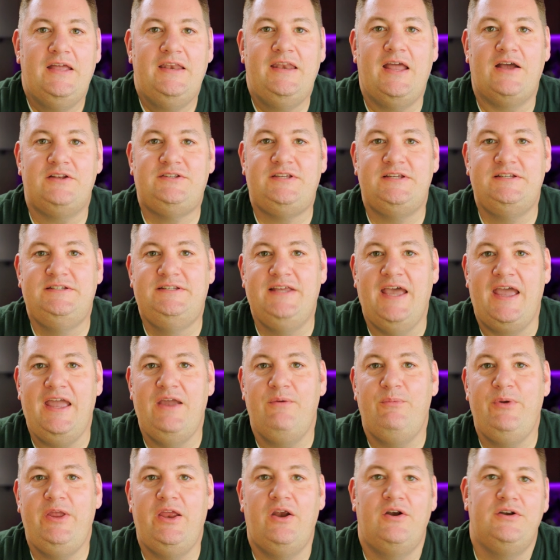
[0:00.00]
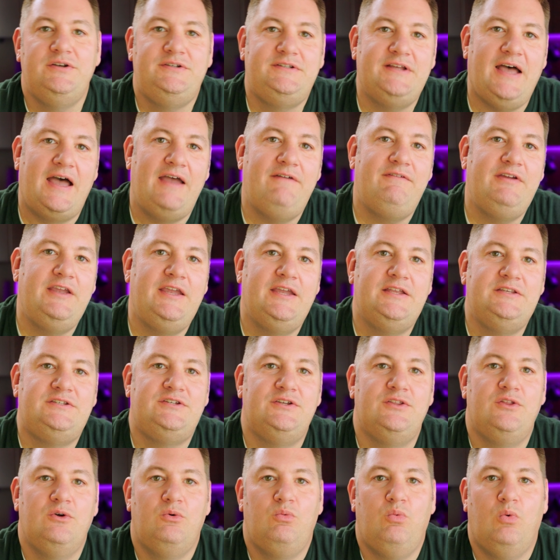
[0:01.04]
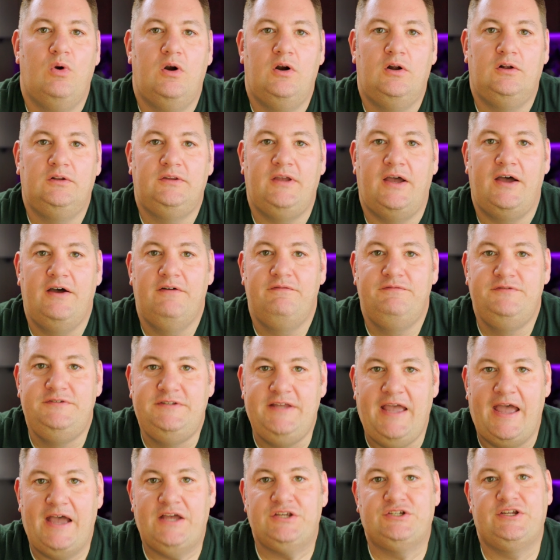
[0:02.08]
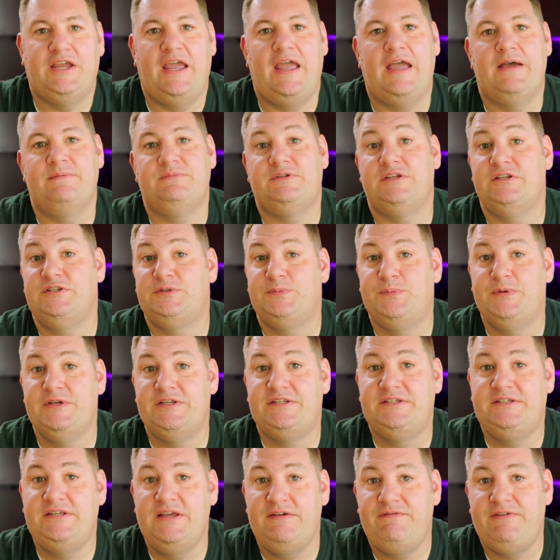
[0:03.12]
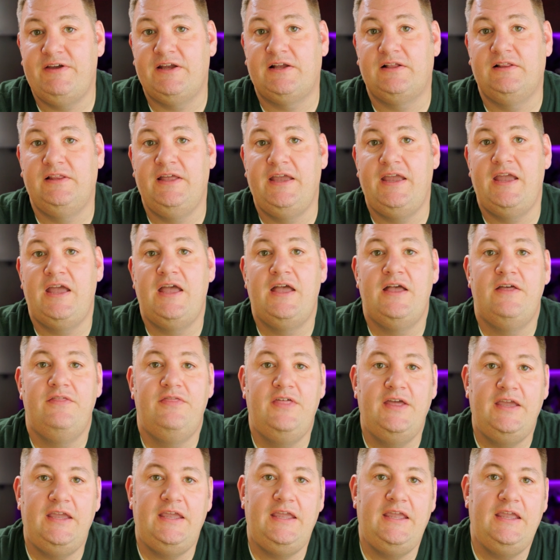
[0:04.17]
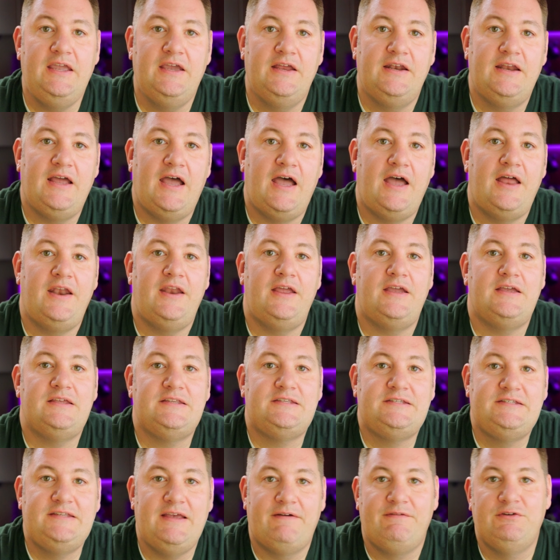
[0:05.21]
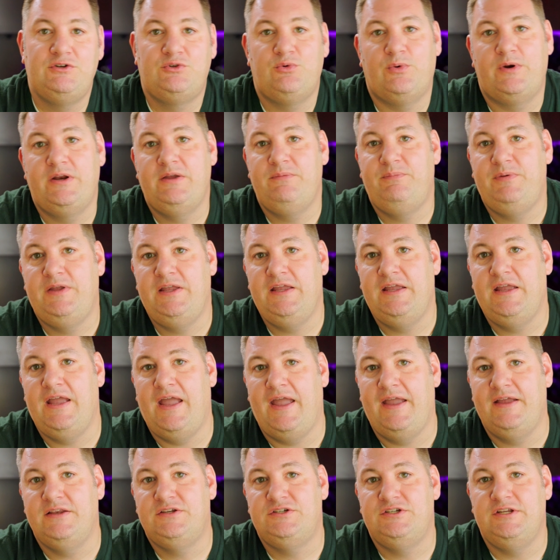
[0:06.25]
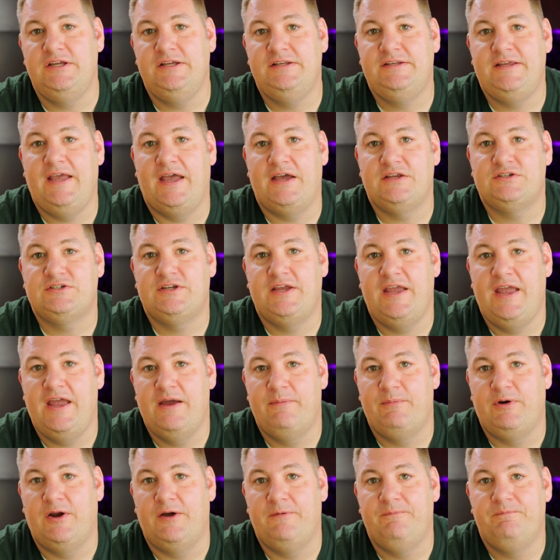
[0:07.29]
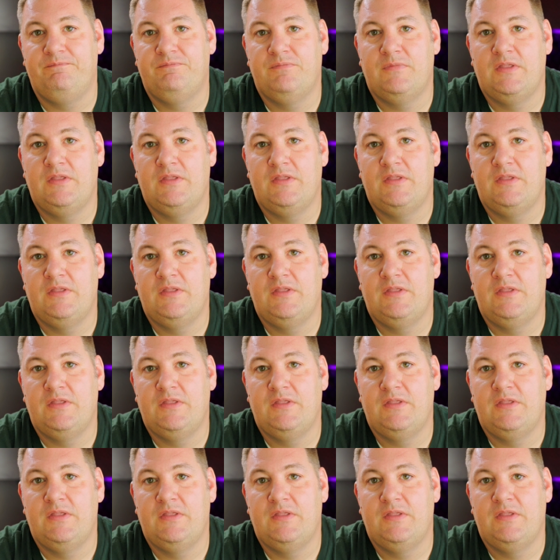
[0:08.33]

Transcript: Now today we are diving into the world of dash cams and specifically the Eonon 720p HD dash camera.